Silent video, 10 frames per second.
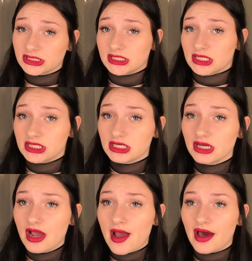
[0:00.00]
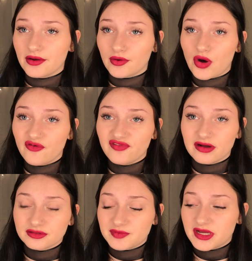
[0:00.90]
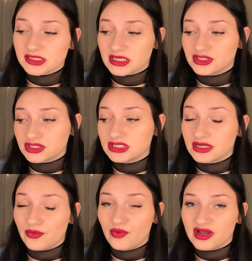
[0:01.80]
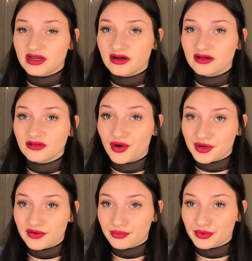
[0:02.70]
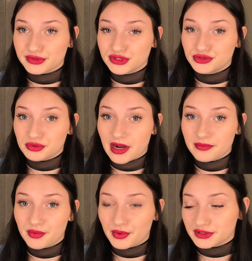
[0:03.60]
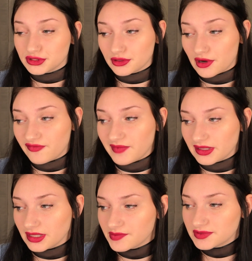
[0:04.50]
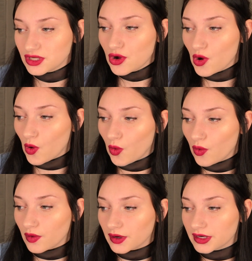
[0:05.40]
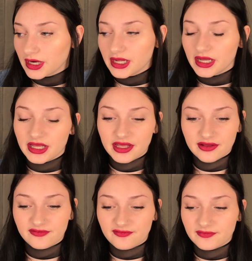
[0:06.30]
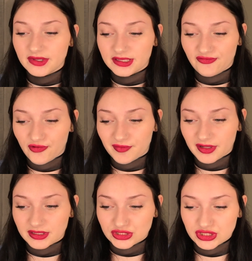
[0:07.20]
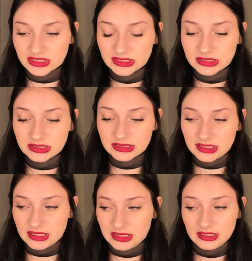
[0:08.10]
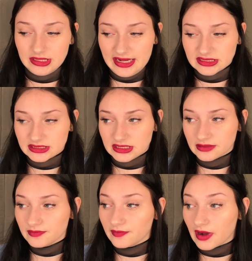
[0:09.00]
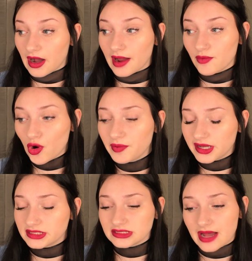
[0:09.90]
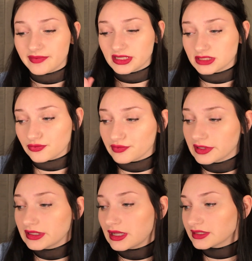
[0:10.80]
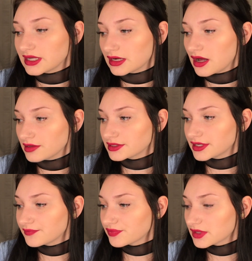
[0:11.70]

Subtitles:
sticky. I don't know if that was because I just didn't wait long enough for it to dry before I took it off my lips, or if the formula is just sticky and nasty. But I'm hoping it's not, because I really like that color.